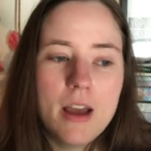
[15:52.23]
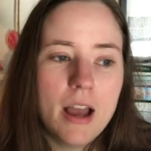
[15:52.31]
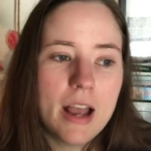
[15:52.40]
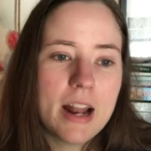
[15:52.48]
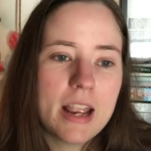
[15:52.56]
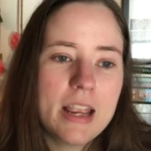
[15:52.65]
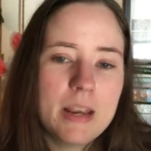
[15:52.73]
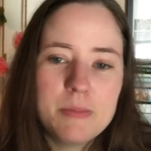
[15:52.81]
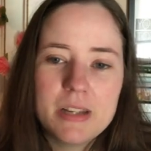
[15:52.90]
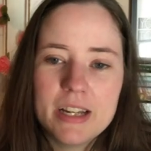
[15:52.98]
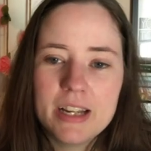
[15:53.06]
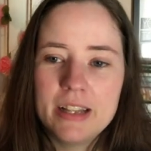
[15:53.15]
and I
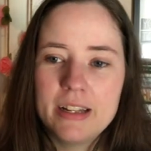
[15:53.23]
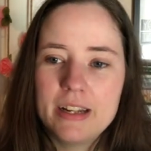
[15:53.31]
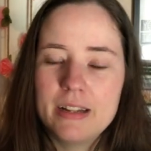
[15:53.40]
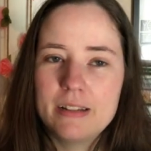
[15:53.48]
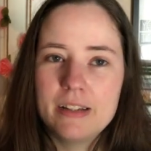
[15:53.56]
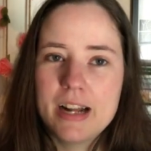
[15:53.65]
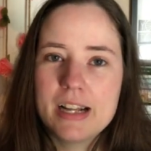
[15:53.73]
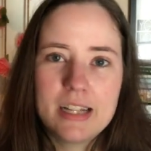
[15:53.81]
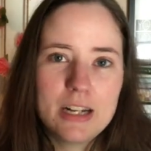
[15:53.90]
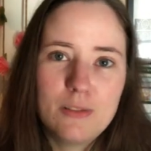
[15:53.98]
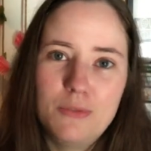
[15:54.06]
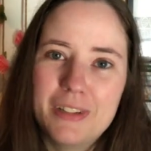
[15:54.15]
empty it and then I, the next day
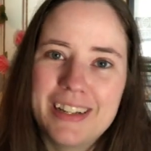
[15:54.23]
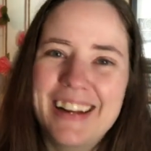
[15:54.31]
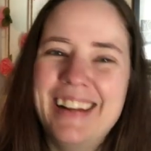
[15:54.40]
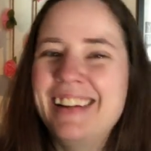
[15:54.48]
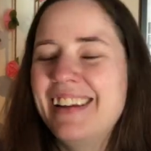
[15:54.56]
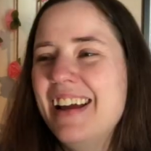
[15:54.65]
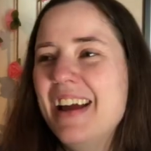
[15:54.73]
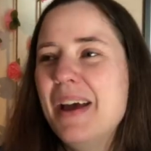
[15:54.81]
it's full again.